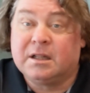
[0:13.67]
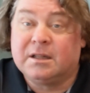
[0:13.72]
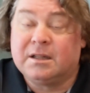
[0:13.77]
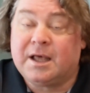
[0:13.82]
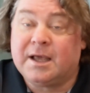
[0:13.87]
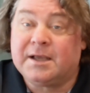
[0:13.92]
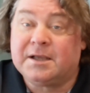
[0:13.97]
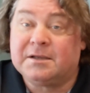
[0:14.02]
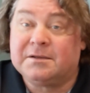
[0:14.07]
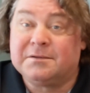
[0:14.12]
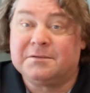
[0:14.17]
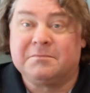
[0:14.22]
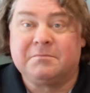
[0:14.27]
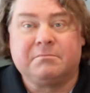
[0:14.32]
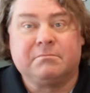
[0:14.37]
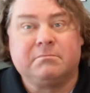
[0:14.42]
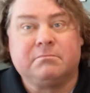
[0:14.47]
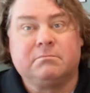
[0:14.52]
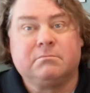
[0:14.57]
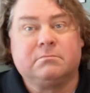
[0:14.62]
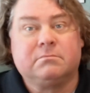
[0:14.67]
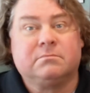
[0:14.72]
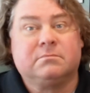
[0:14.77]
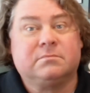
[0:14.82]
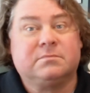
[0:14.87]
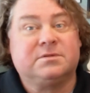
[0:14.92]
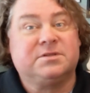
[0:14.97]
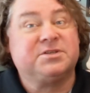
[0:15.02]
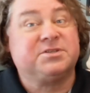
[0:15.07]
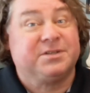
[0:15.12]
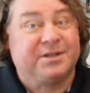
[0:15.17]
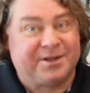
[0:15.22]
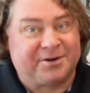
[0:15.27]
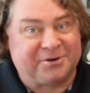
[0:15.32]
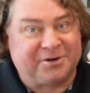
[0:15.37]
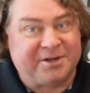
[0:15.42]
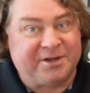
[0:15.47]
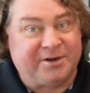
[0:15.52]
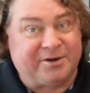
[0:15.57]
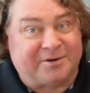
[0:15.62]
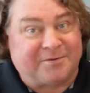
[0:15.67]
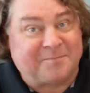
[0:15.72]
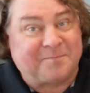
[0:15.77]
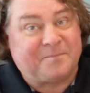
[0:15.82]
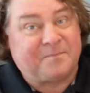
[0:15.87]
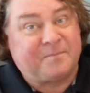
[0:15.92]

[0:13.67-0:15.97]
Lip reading: Like this letter here.